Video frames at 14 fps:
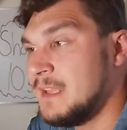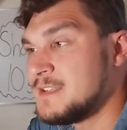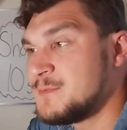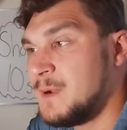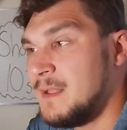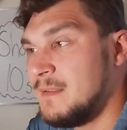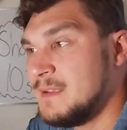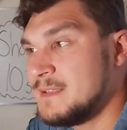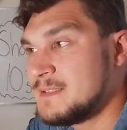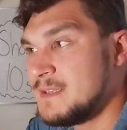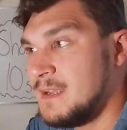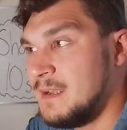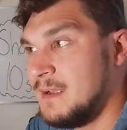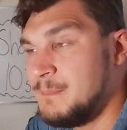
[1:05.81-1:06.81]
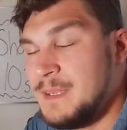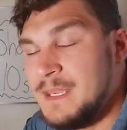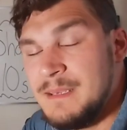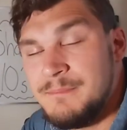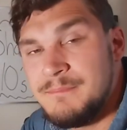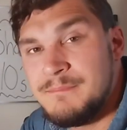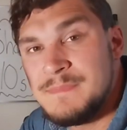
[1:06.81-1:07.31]
as well as
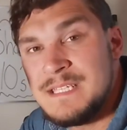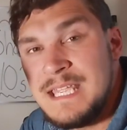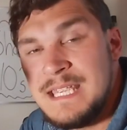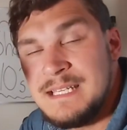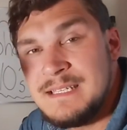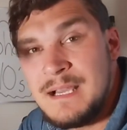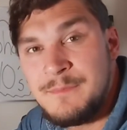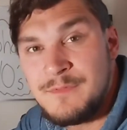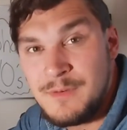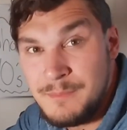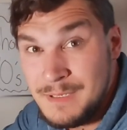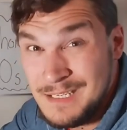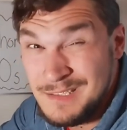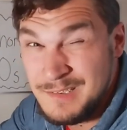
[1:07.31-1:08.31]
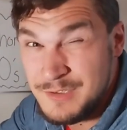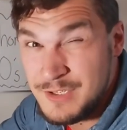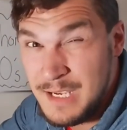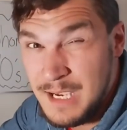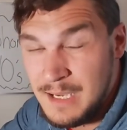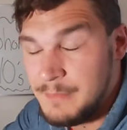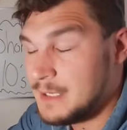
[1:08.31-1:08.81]
being dinged up from being
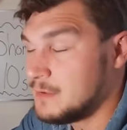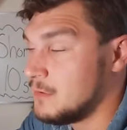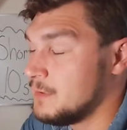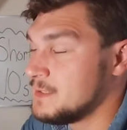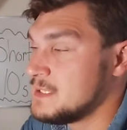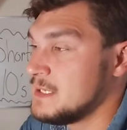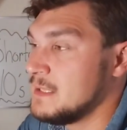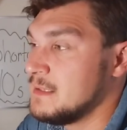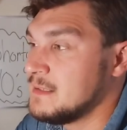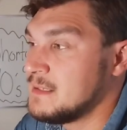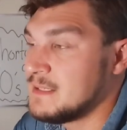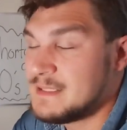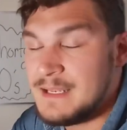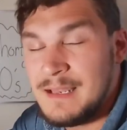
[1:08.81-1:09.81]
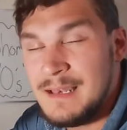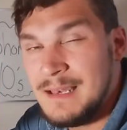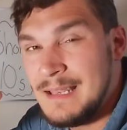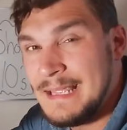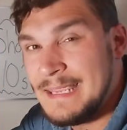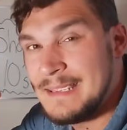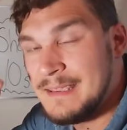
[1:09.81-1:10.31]
shot in my Gold 10 that doesn't
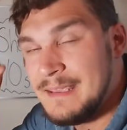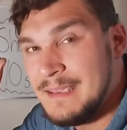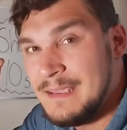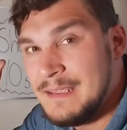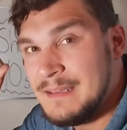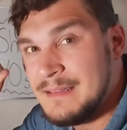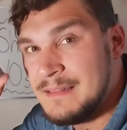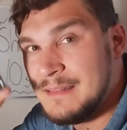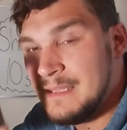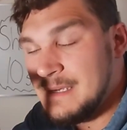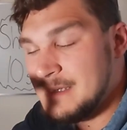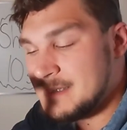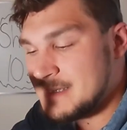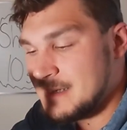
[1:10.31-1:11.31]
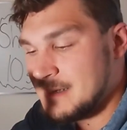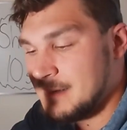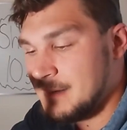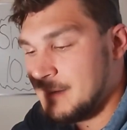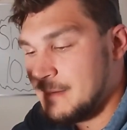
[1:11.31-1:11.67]
like these